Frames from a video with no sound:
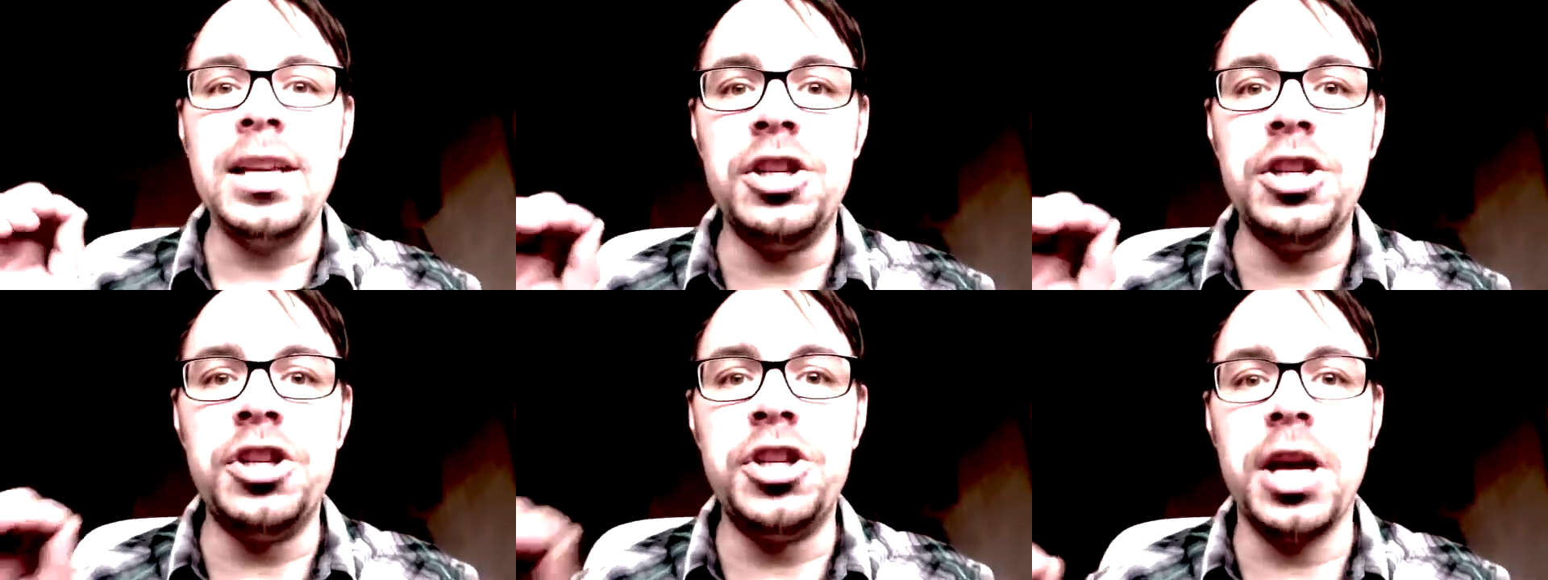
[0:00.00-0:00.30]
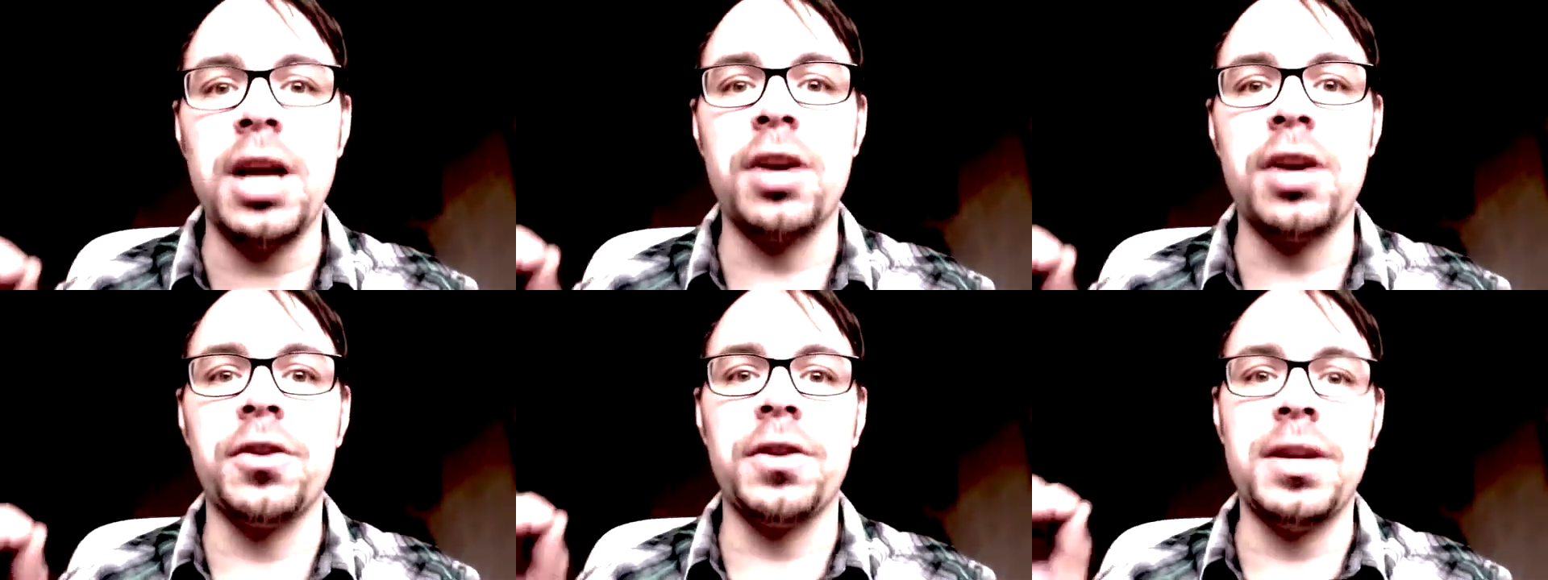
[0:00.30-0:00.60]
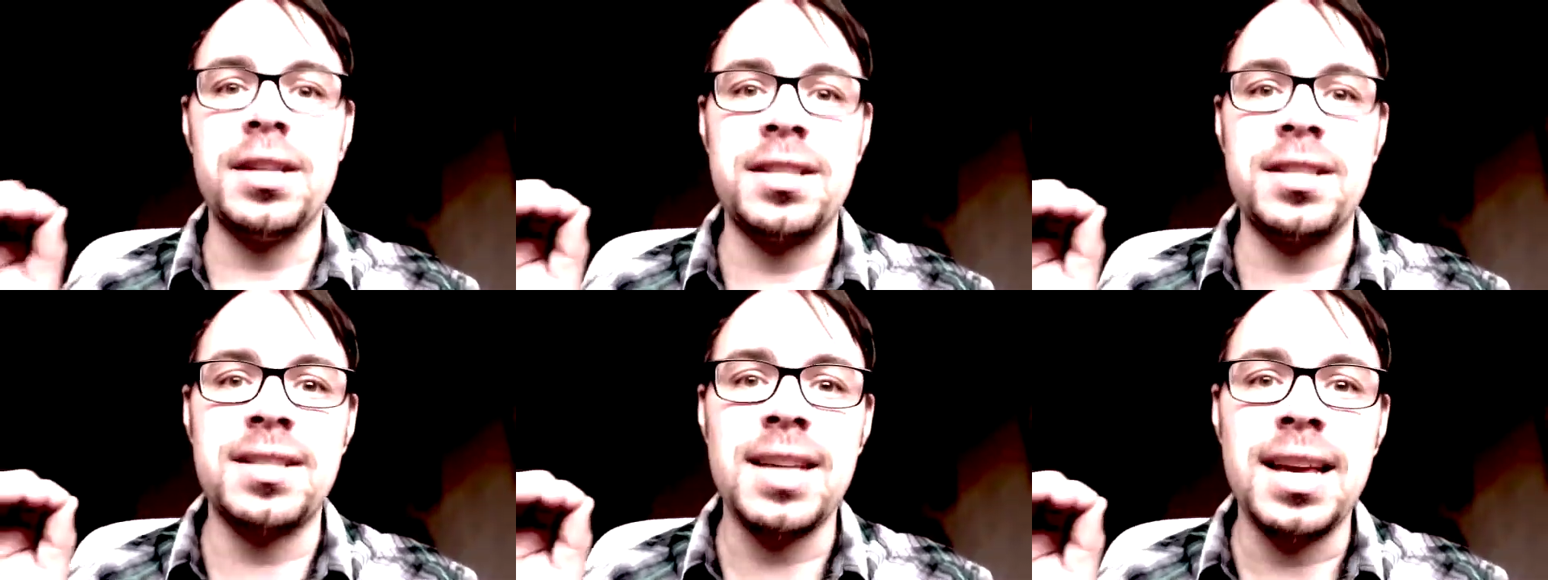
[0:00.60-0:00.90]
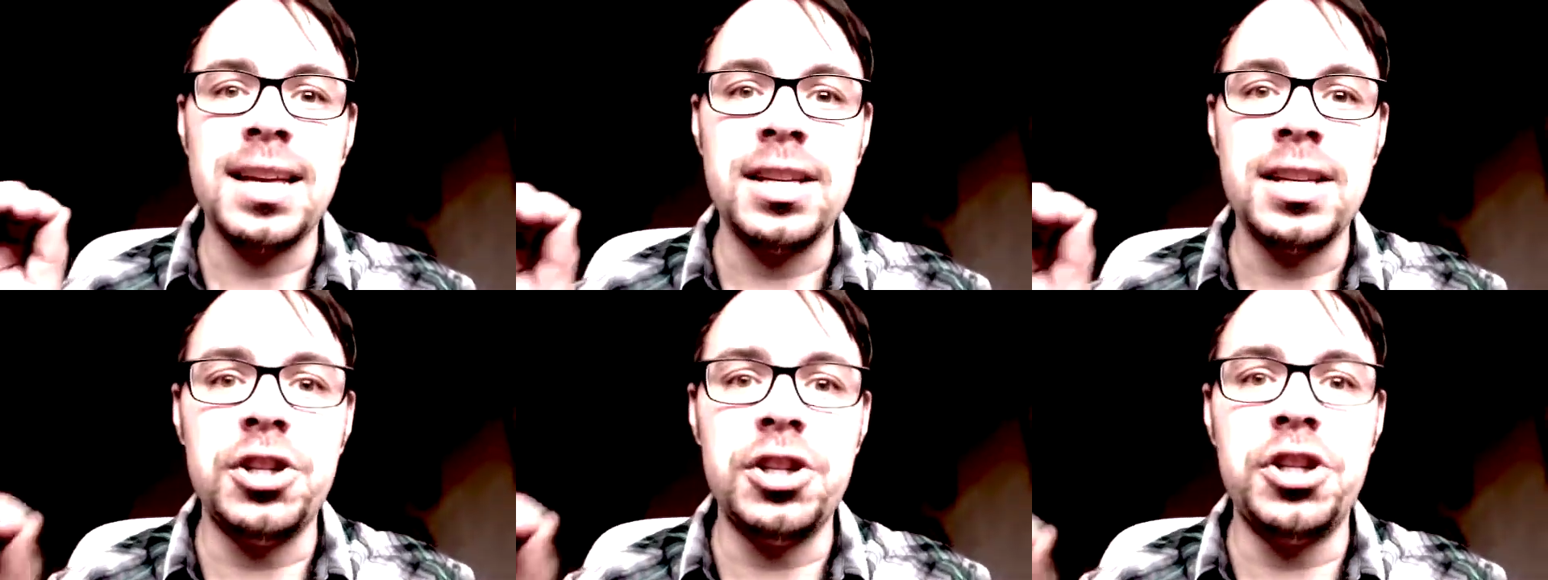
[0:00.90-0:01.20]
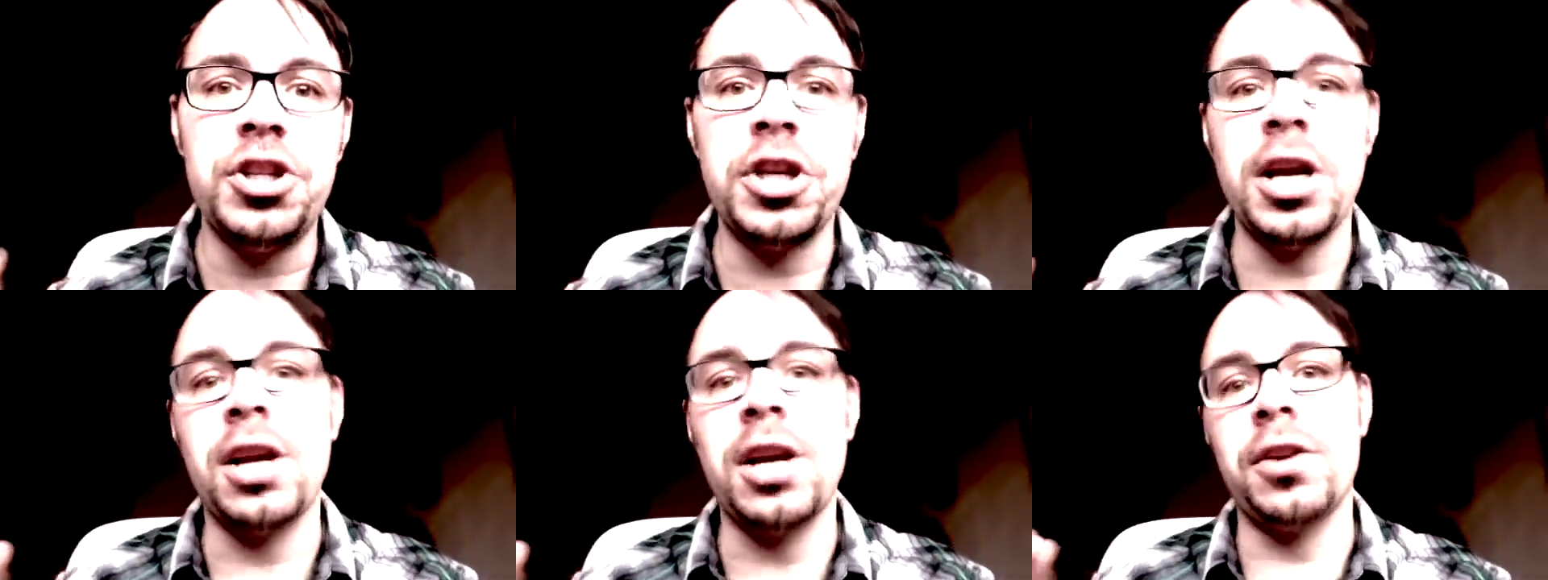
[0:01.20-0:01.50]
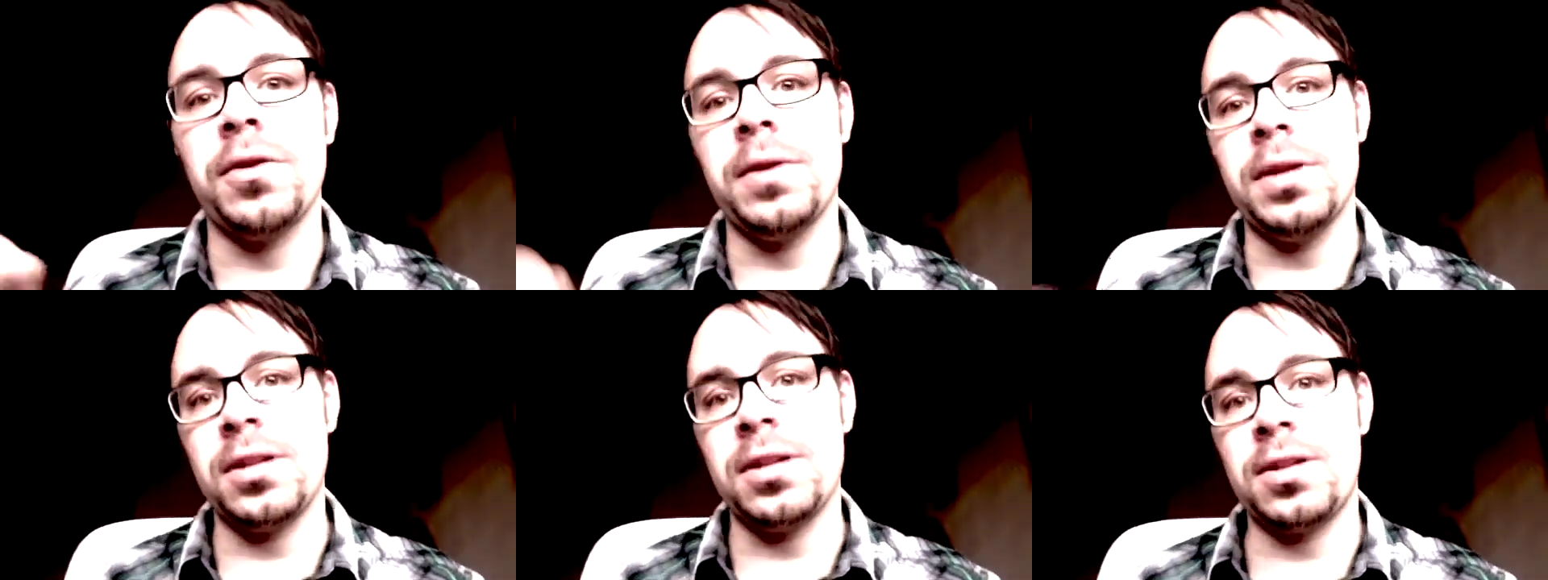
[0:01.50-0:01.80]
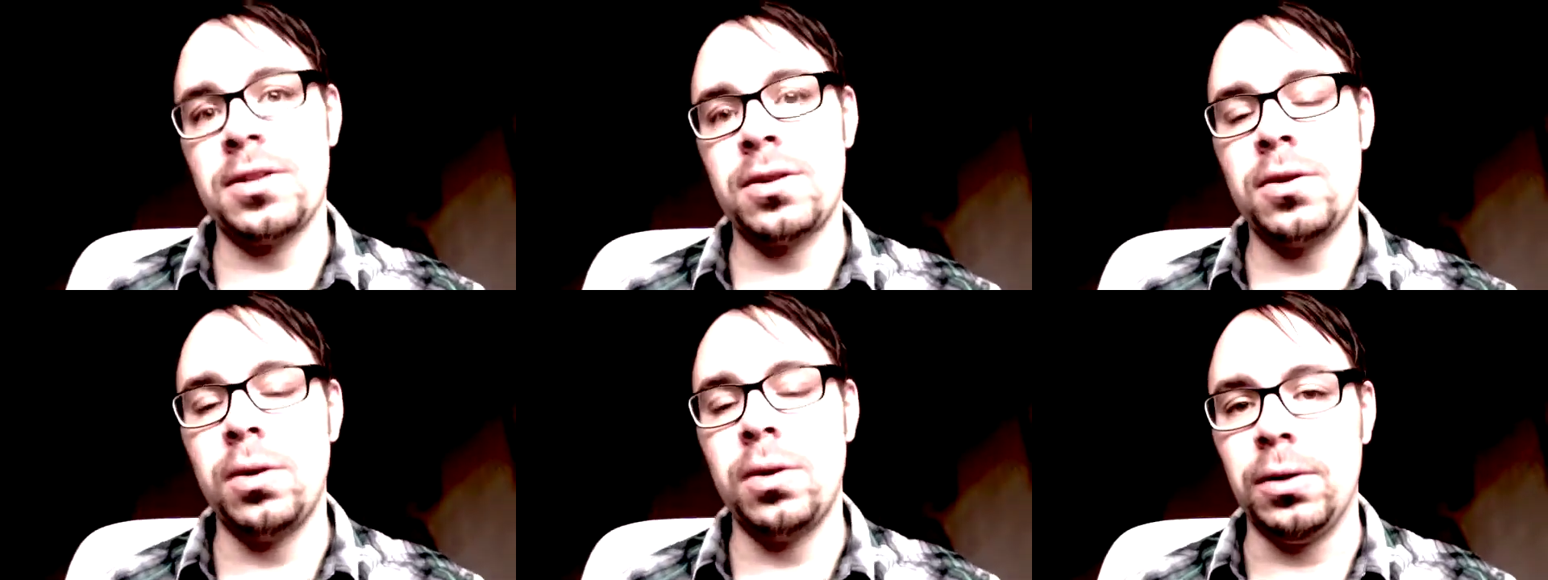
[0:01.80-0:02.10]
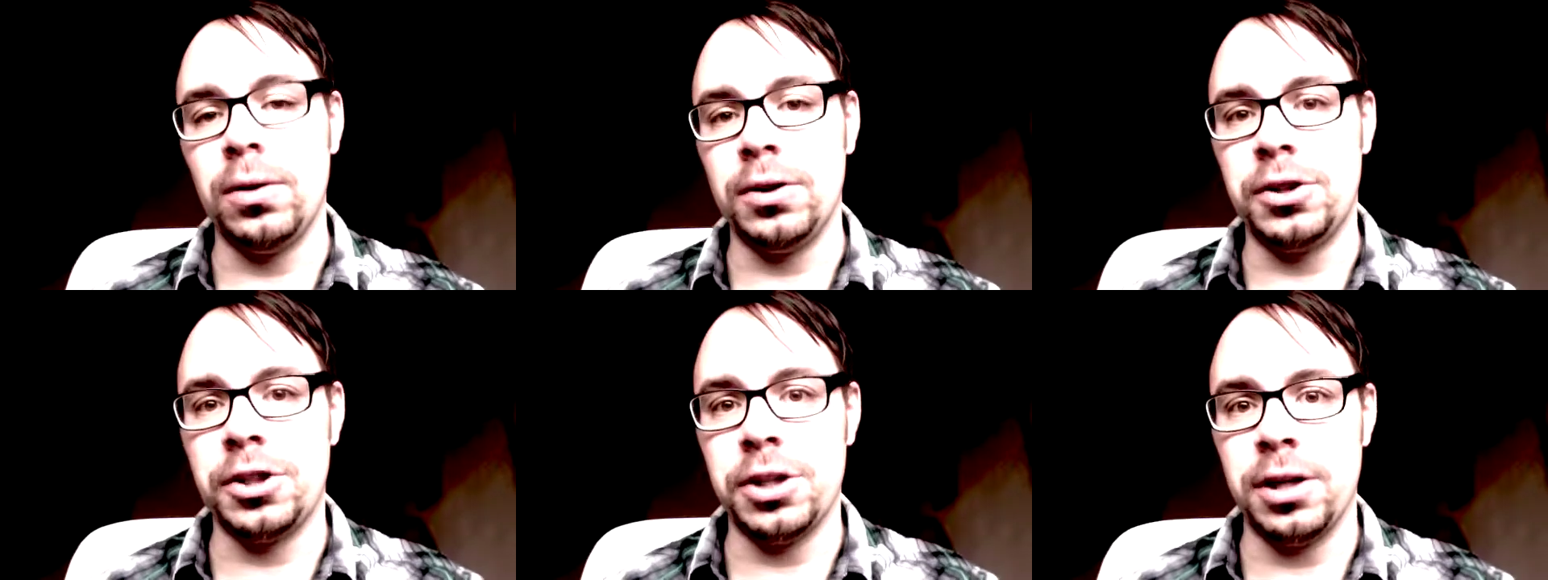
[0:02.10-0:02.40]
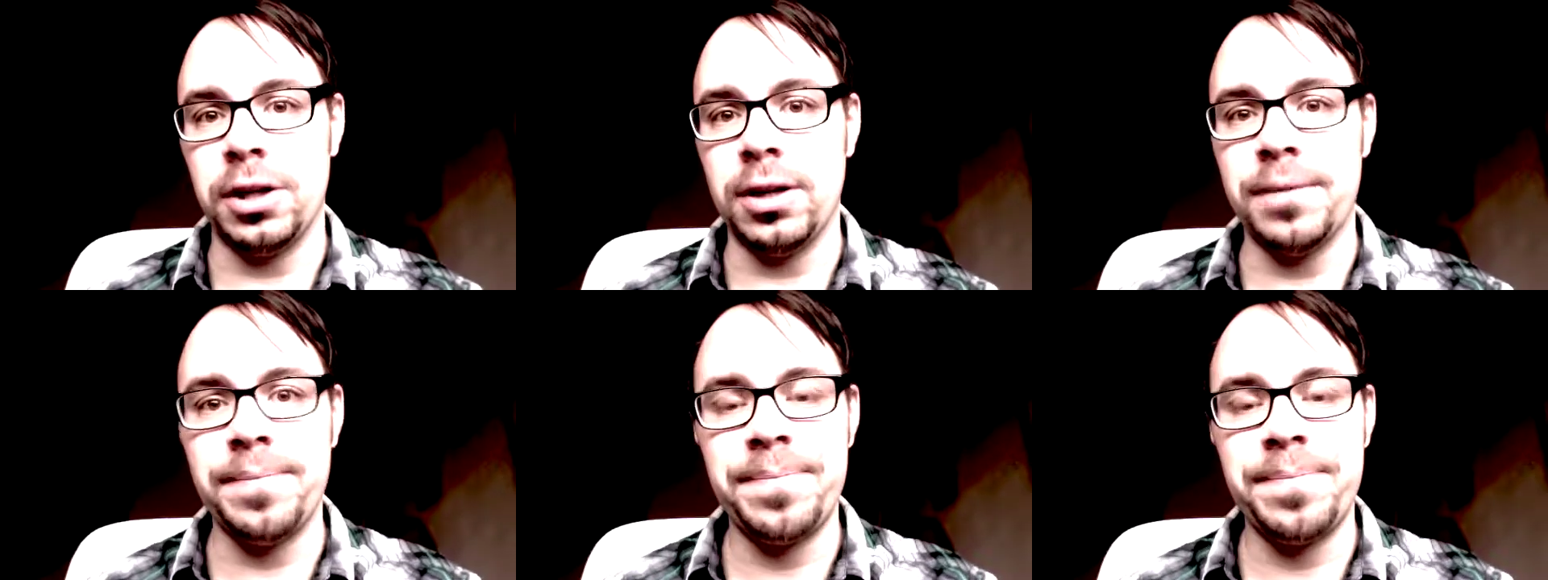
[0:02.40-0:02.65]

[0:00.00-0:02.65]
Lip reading: generous culture,